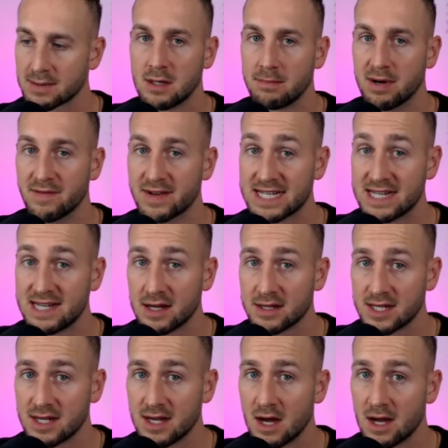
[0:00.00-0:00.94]
But with
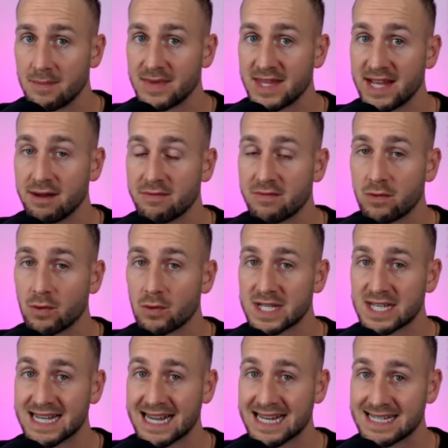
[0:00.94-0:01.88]
TLDR, it
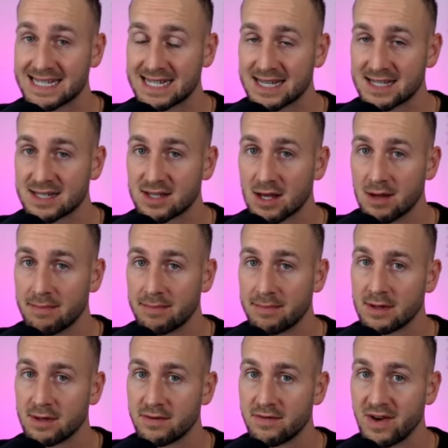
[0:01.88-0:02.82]
enforces a system
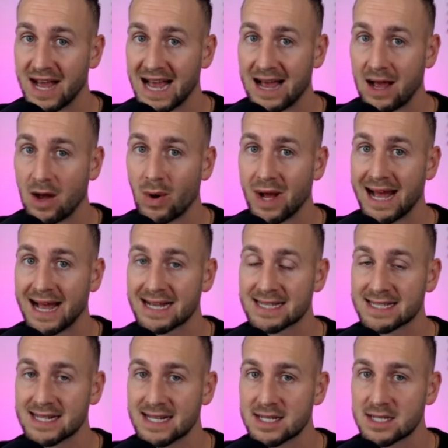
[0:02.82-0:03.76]
for how
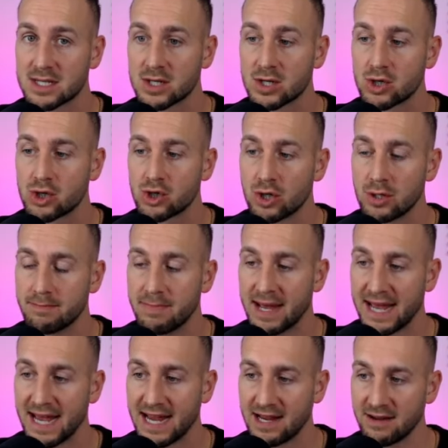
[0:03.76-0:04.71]
assets should
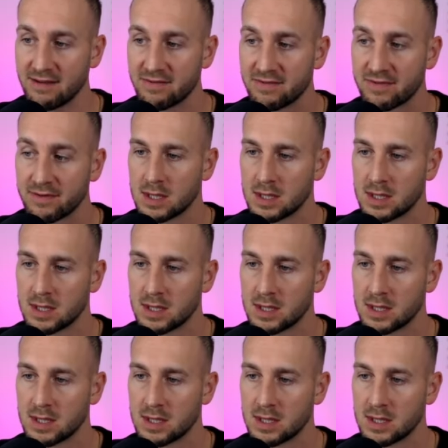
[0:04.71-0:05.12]
behave.